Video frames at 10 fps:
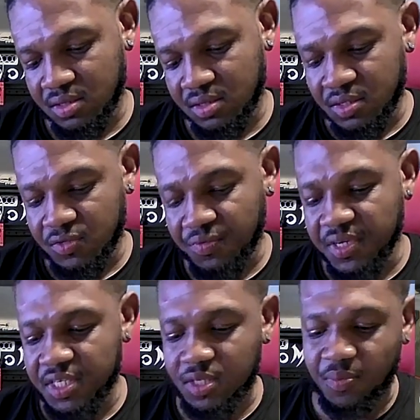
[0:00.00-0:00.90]
It's really
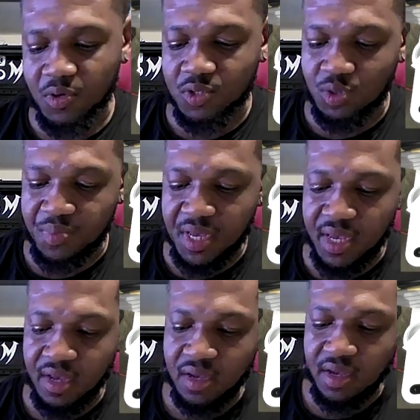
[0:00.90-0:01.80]
supposed to be
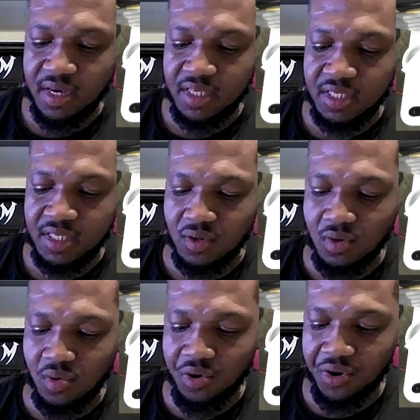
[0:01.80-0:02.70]
in this little
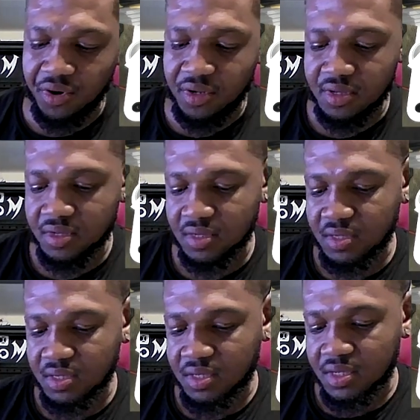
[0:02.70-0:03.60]
corner
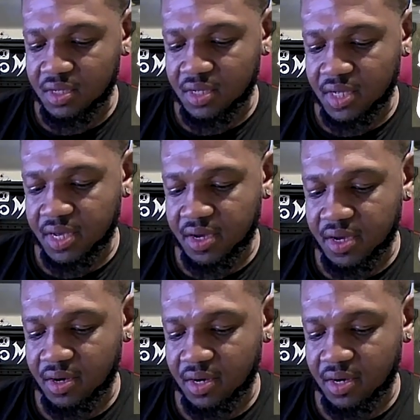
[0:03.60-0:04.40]
here.